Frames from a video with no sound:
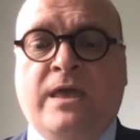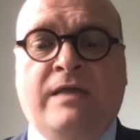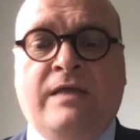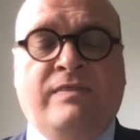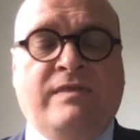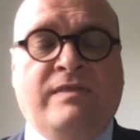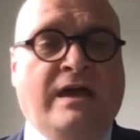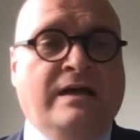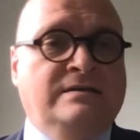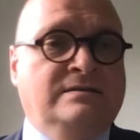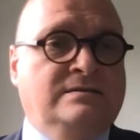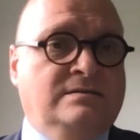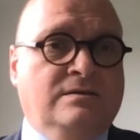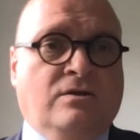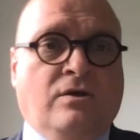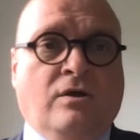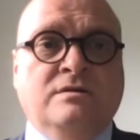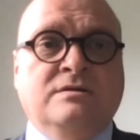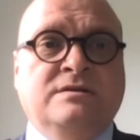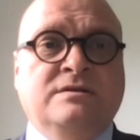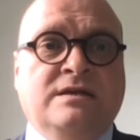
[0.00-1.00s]
in that
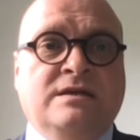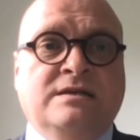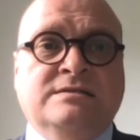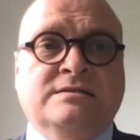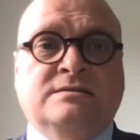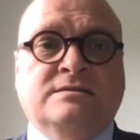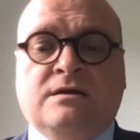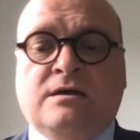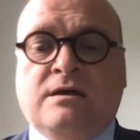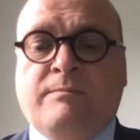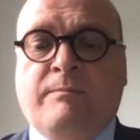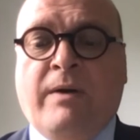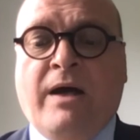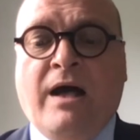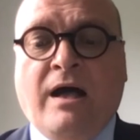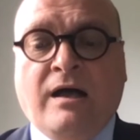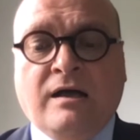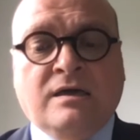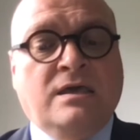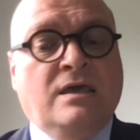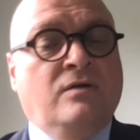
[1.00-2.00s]
context,
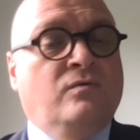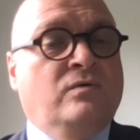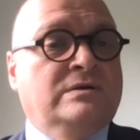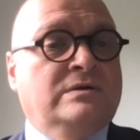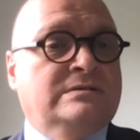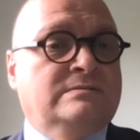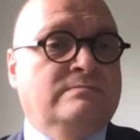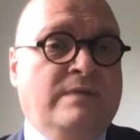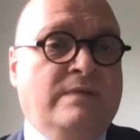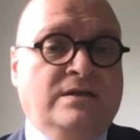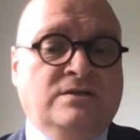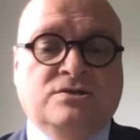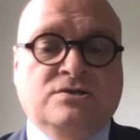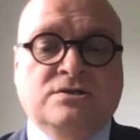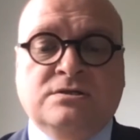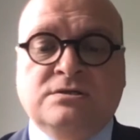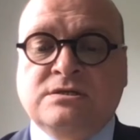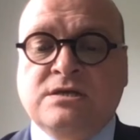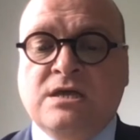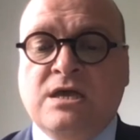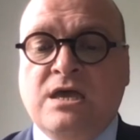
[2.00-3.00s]
parking was
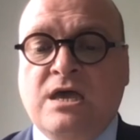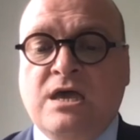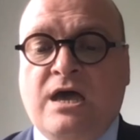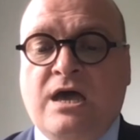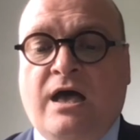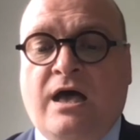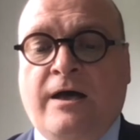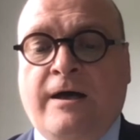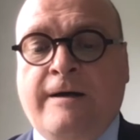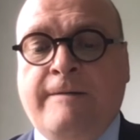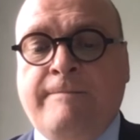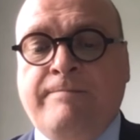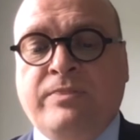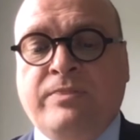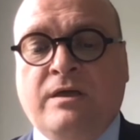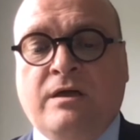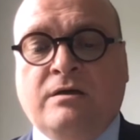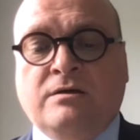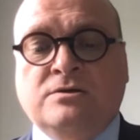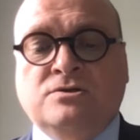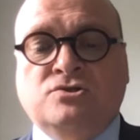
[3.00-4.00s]
mentioned
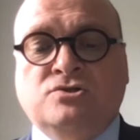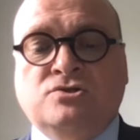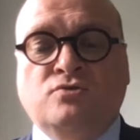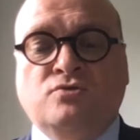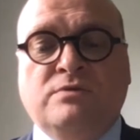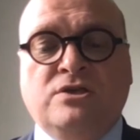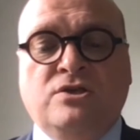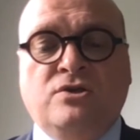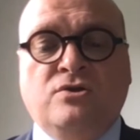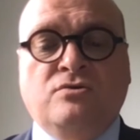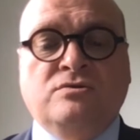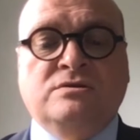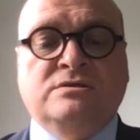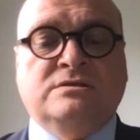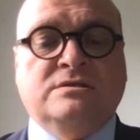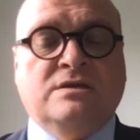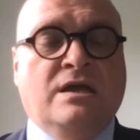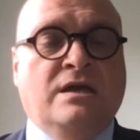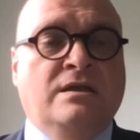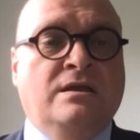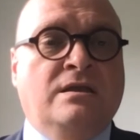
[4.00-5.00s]
to be
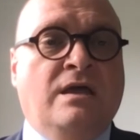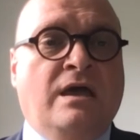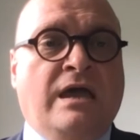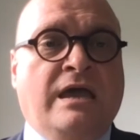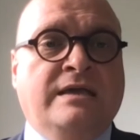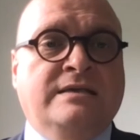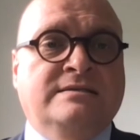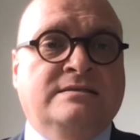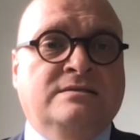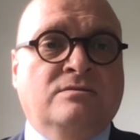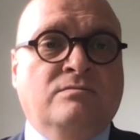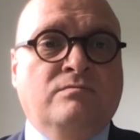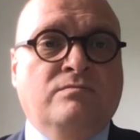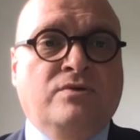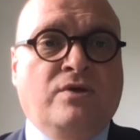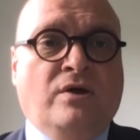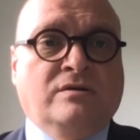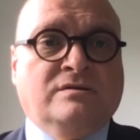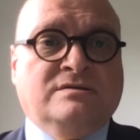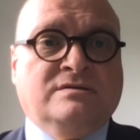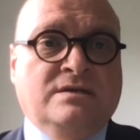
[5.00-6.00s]
used in a
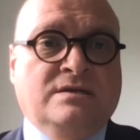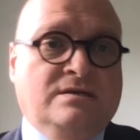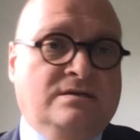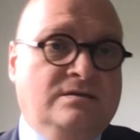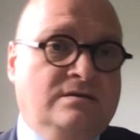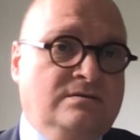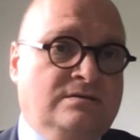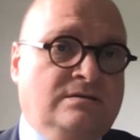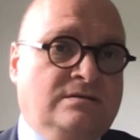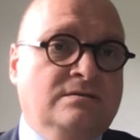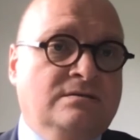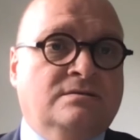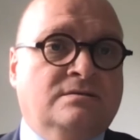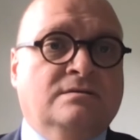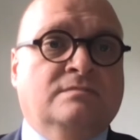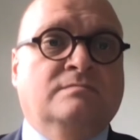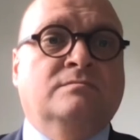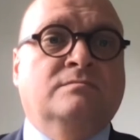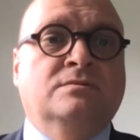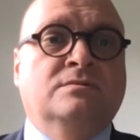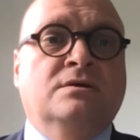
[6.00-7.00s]
symbiotic
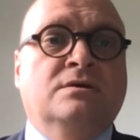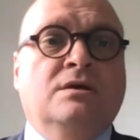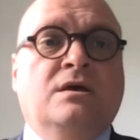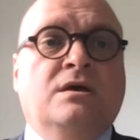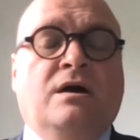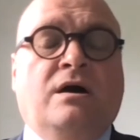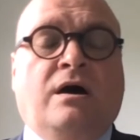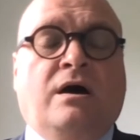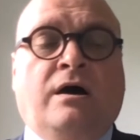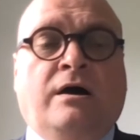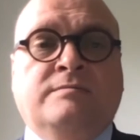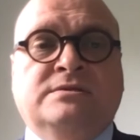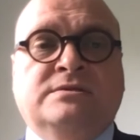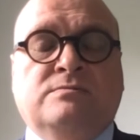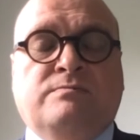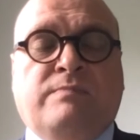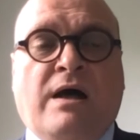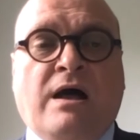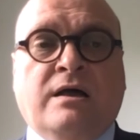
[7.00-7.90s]
system. So